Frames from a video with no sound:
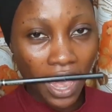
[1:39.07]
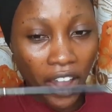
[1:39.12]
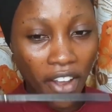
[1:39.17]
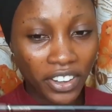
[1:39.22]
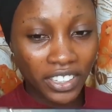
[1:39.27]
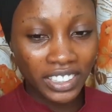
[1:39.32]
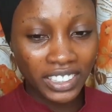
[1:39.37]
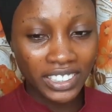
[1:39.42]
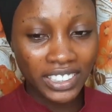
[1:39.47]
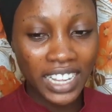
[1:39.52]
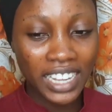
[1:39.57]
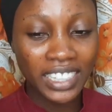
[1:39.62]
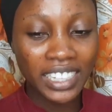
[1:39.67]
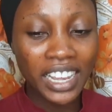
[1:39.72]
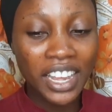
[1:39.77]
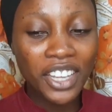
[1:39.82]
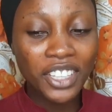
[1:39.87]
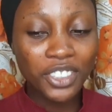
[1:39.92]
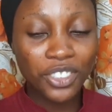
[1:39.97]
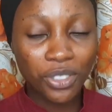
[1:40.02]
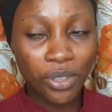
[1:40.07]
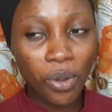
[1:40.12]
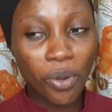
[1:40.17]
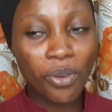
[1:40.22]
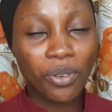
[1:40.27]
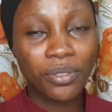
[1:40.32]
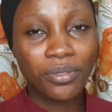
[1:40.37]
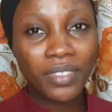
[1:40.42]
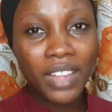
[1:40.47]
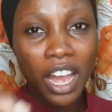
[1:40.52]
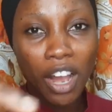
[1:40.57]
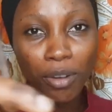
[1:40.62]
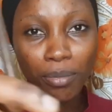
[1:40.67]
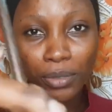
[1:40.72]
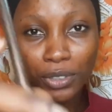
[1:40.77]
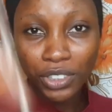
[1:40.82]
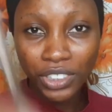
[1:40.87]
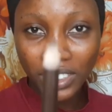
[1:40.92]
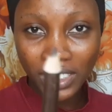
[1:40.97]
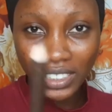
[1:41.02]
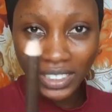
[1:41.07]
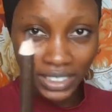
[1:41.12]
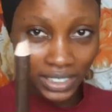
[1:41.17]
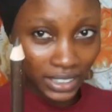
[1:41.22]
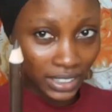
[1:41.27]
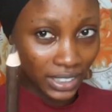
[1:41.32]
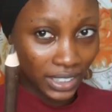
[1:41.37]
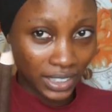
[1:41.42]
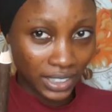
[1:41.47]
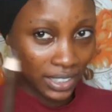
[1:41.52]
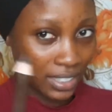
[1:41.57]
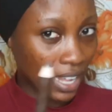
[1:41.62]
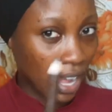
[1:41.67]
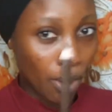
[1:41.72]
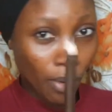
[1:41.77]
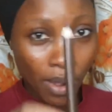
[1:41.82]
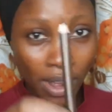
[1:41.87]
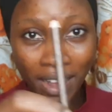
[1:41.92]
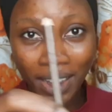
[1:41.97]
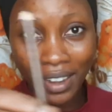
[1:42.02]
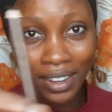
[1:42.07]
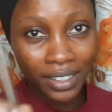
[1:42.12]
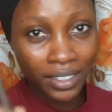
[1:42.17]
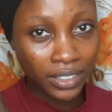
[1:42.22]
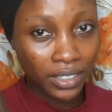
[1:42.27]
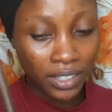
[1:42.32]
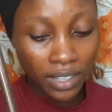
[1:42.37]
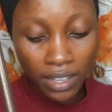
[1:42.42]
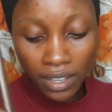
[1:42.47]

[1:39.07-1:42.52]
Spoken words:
I understand. So I'll be using this, our